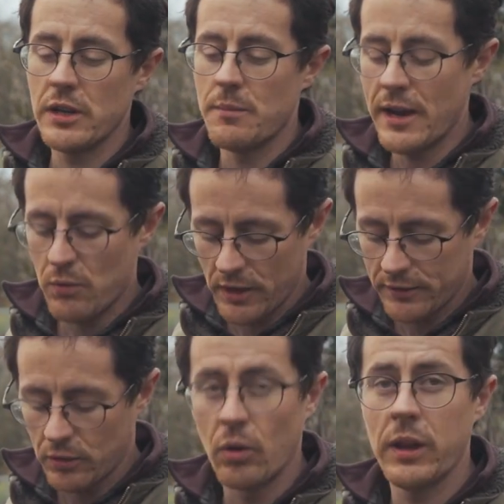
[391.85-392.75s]
you might want
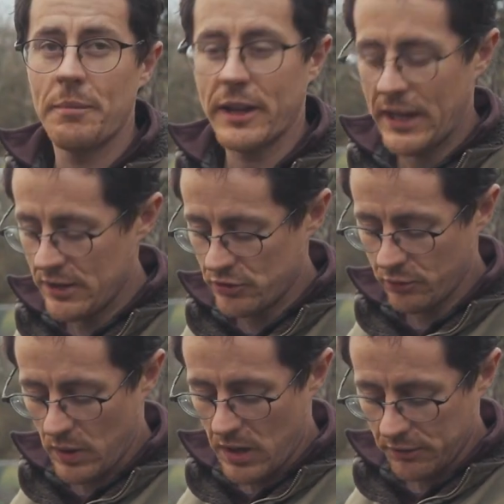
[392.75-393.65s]
it to hold up the cage
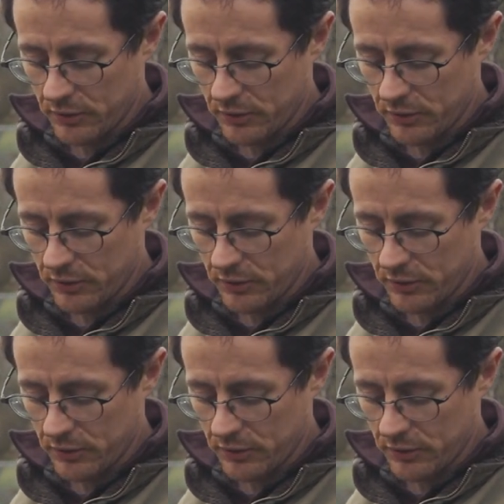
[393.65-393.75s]
as well.